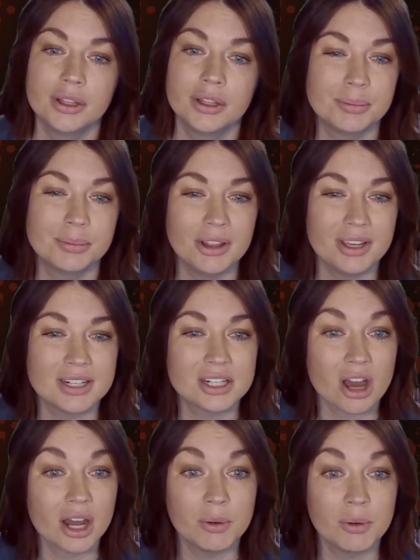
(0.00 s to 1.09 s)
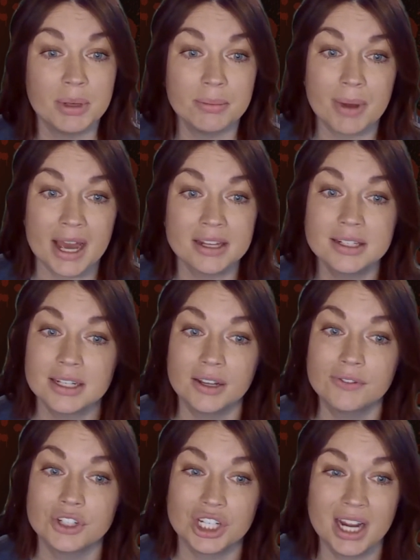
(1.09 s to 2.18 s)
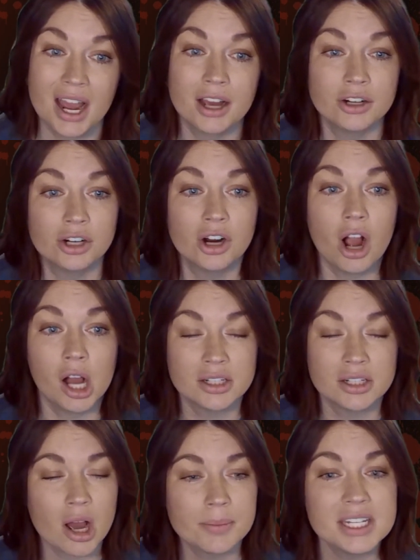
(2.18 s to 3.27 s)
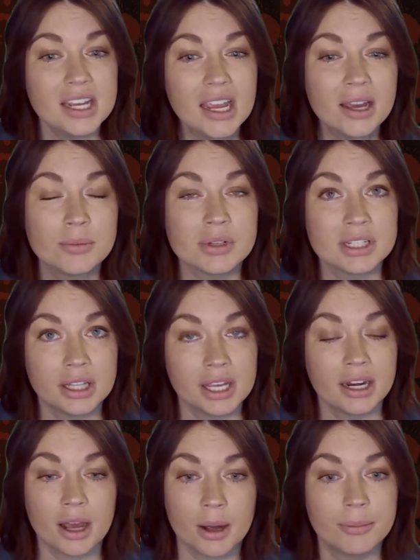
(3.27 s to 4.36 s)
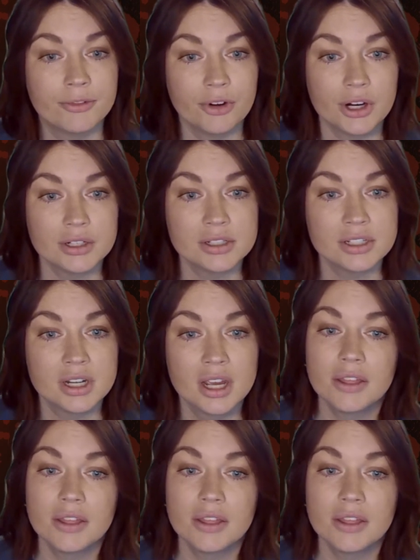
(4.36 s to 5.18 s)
The police thought it would be best if she had her autopsy and was cleaned up first.